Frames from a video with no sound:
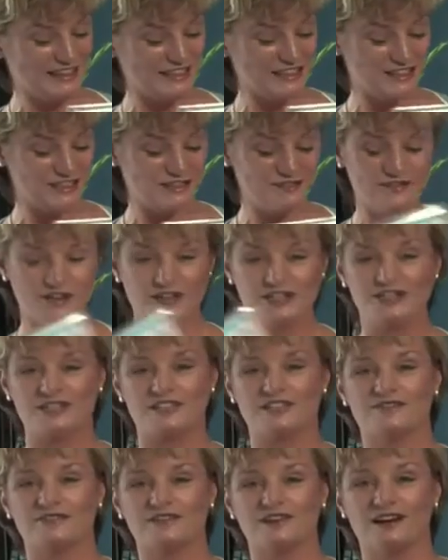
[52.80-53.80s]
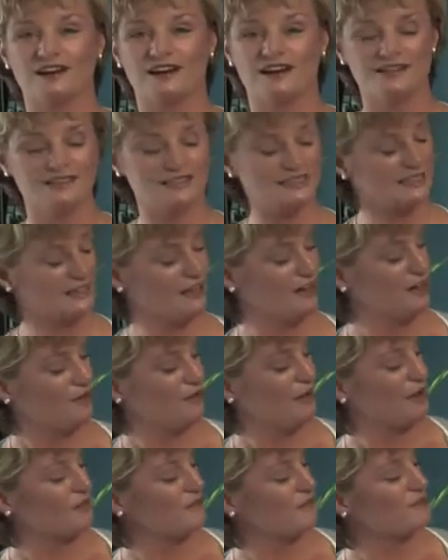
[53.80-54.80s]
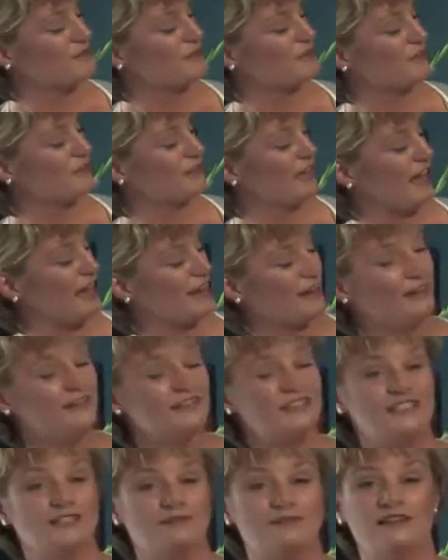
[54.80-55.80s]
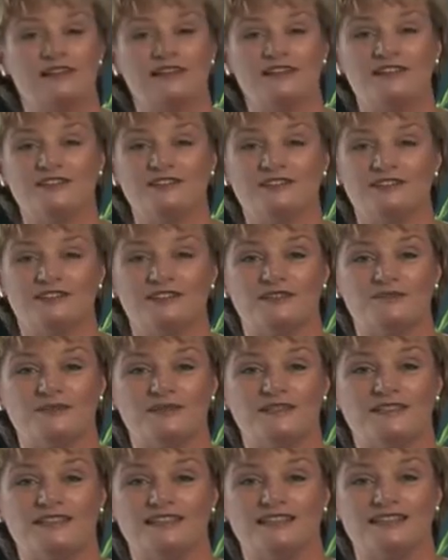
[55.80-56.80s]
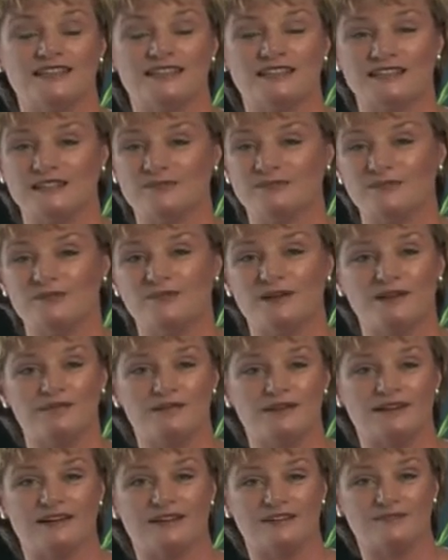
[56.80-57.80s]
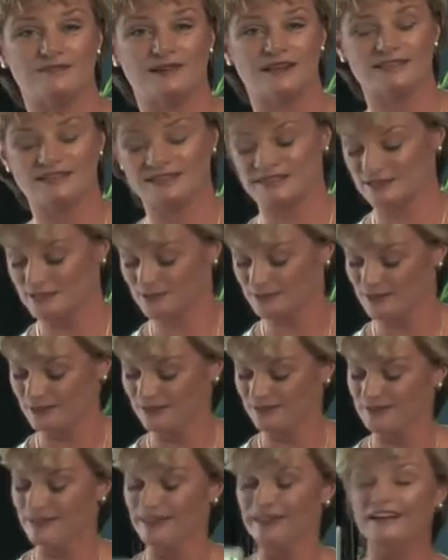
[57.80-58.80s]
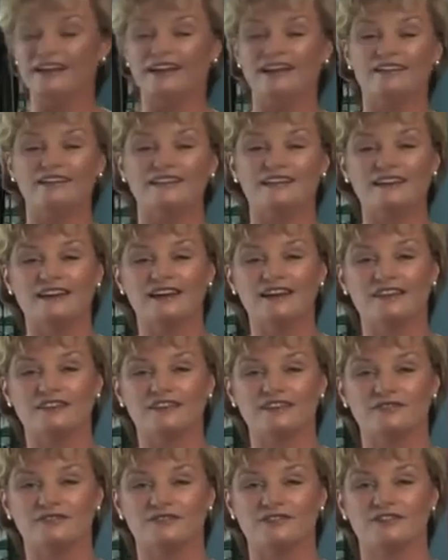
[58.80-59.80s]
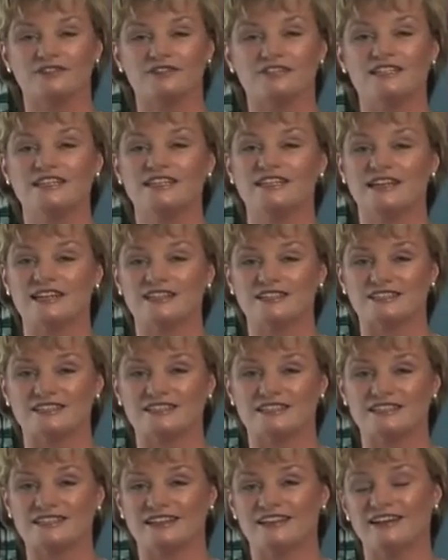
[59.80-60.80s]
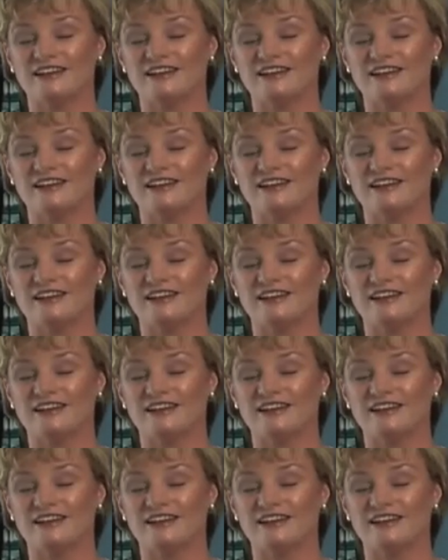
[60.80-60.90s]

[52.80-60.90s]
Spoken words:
There's two versions of the cards. One of them's for adults, typically used in a business setting, but maybe in other places as well, and the other for teenagers.